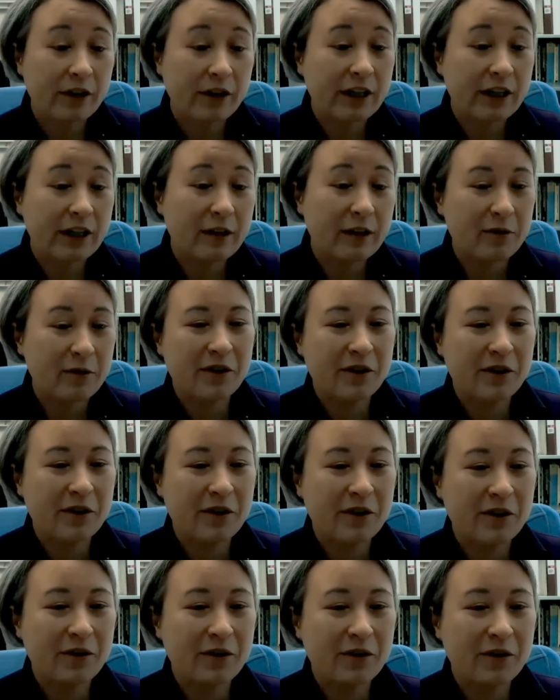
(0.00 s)
He was a
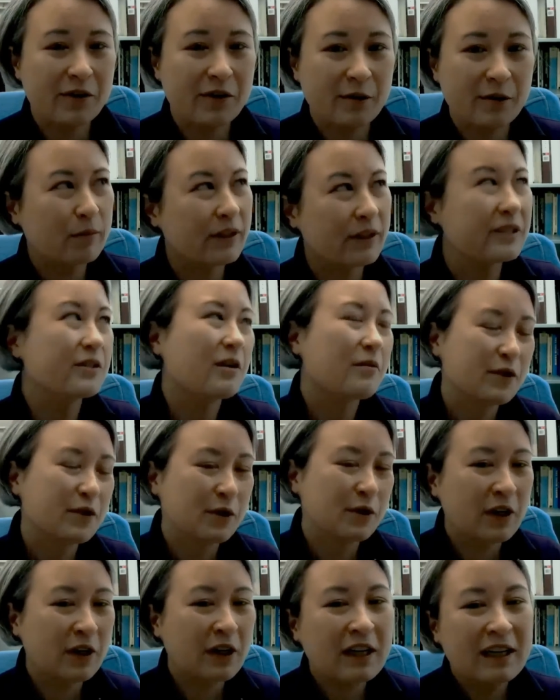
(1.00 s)
Tucson City police officer.
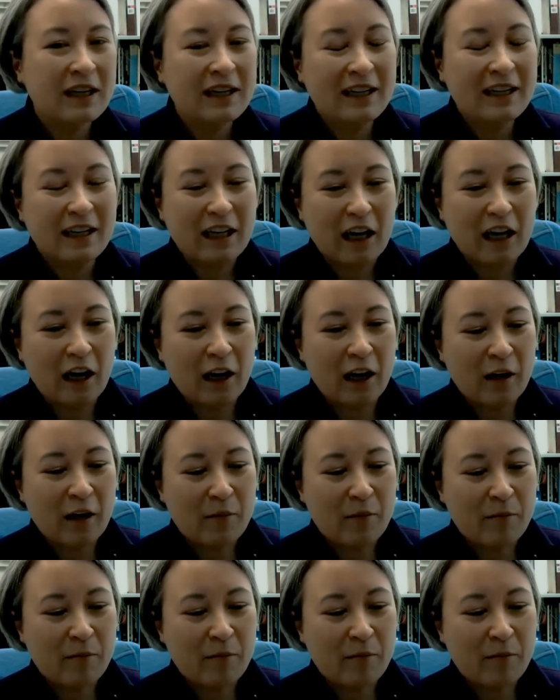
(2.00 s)

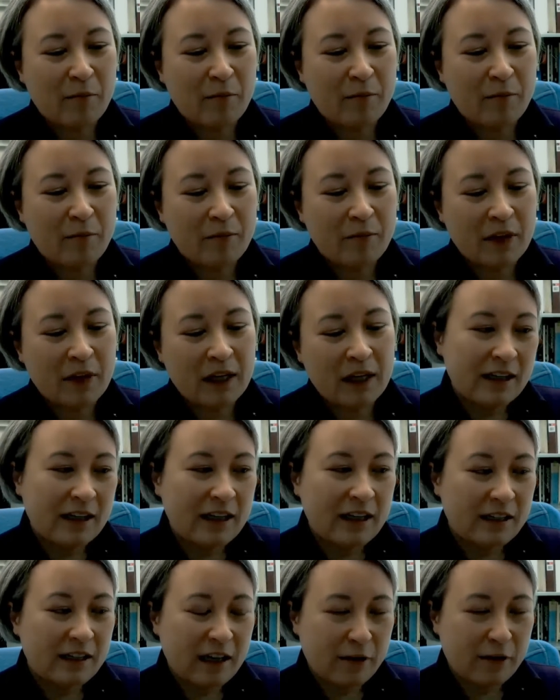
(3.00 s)
And then he
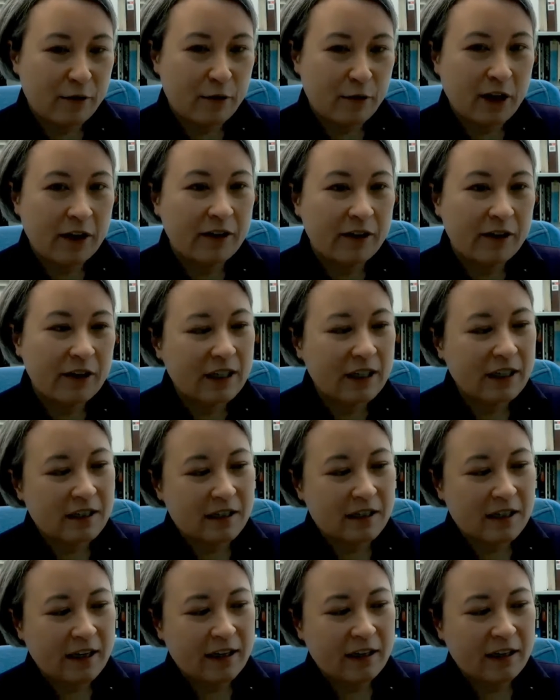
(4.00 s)
did that for a while, and then he
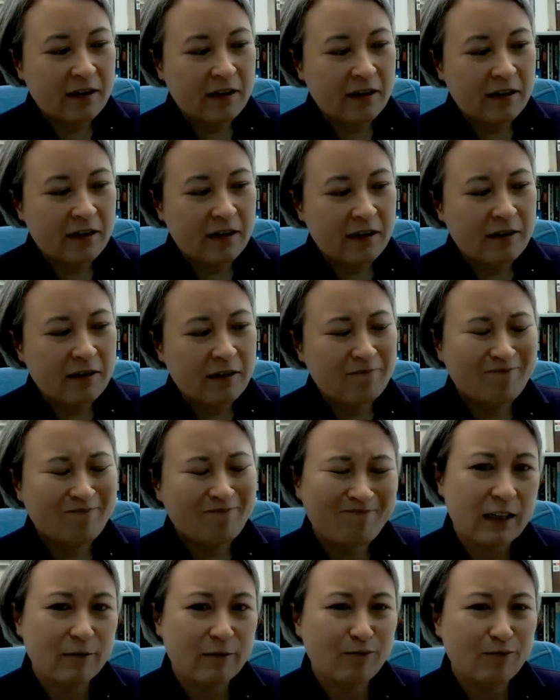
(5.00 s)
decided,
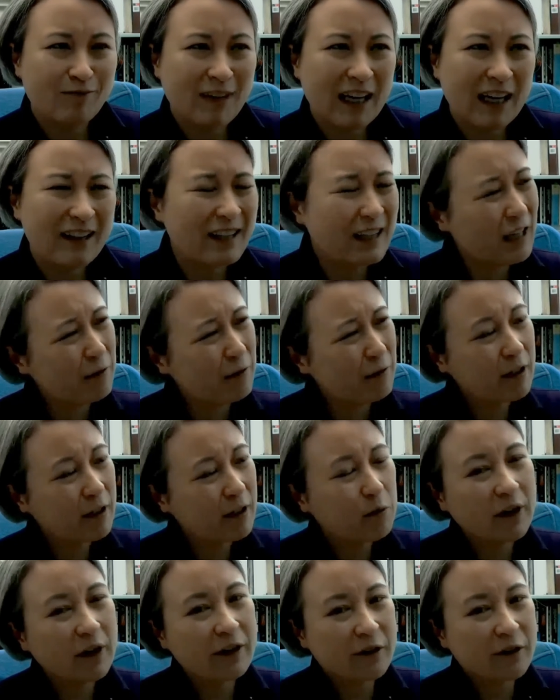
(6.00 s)
I think I really
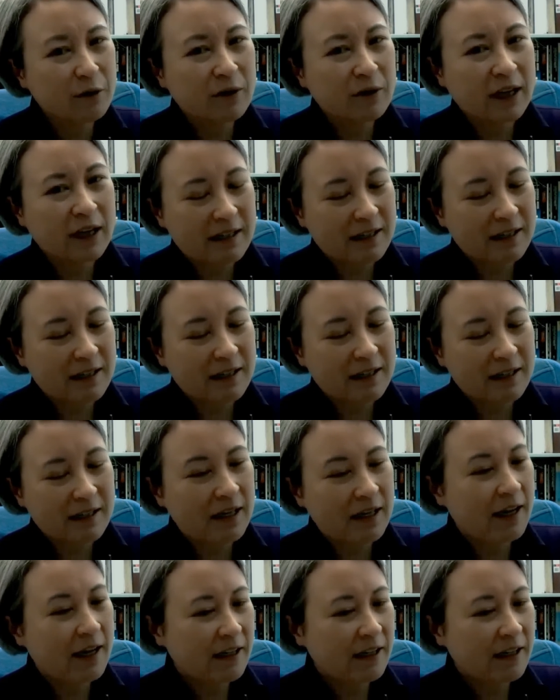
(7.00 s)
want to do that science
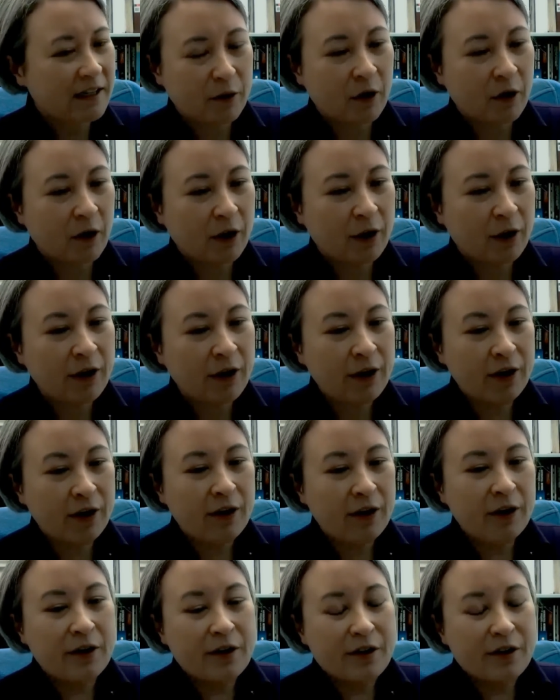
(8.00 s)
thing after all.
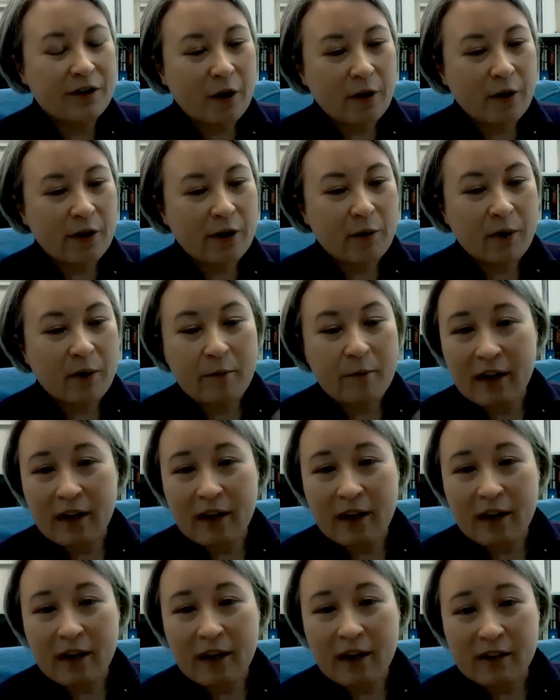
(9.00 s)
So he went back to
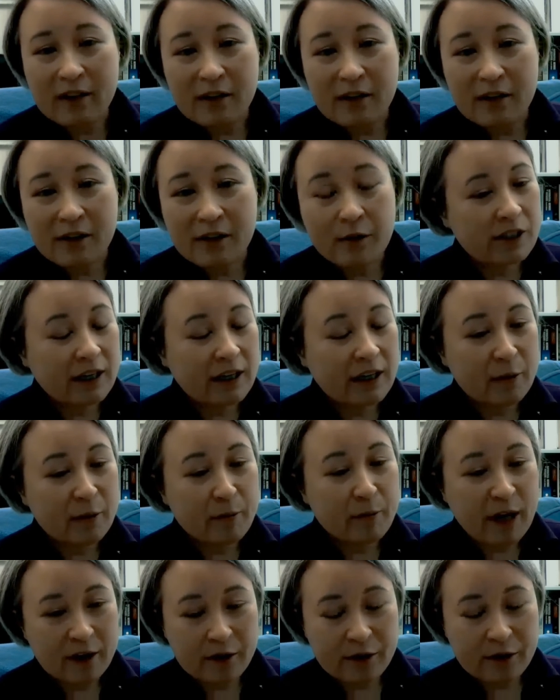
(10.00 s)
school to get a
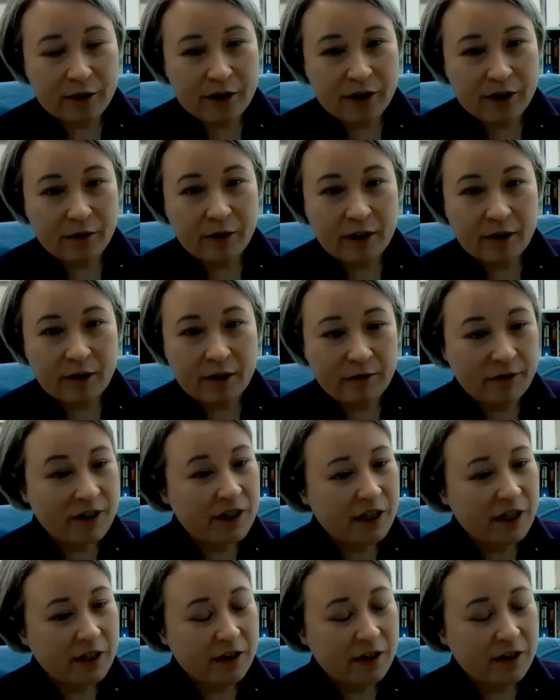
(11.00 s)
bachelor's degree in
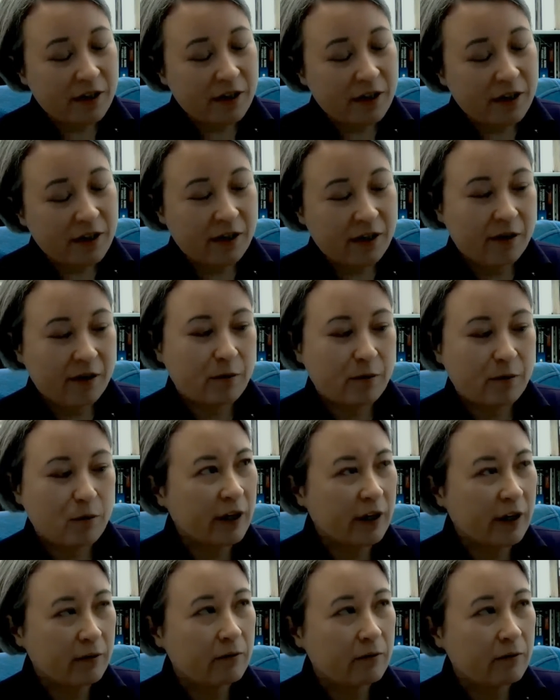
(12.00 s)
physics while
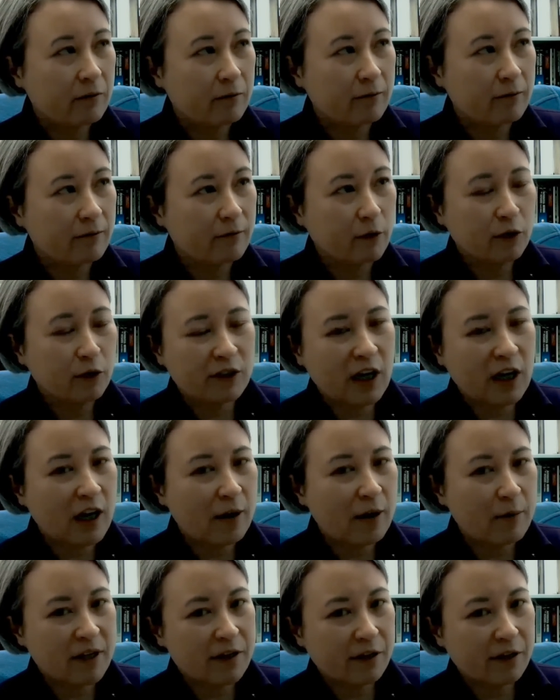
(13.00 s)
working full-time
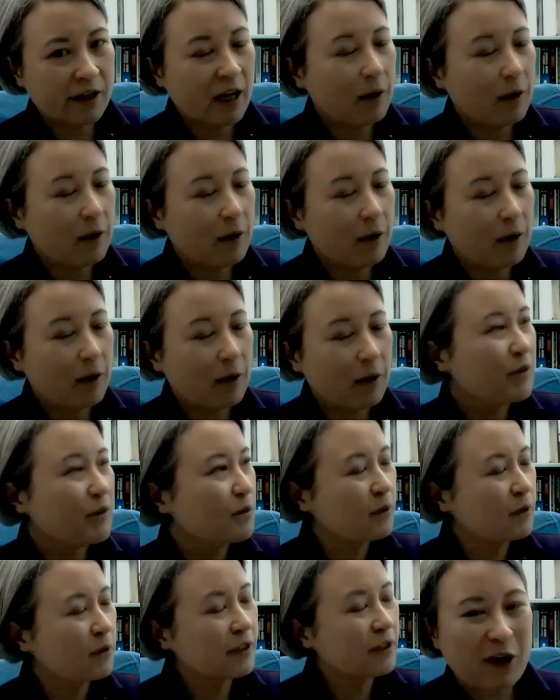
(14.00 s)
as a campus police
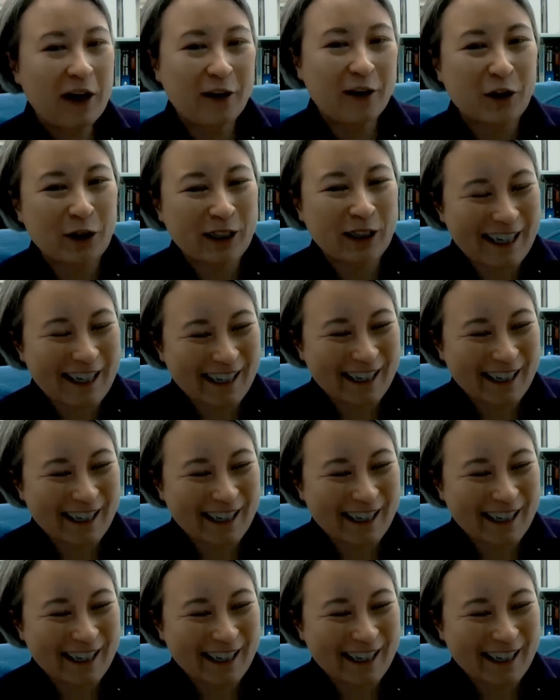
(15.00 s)
officer, actually.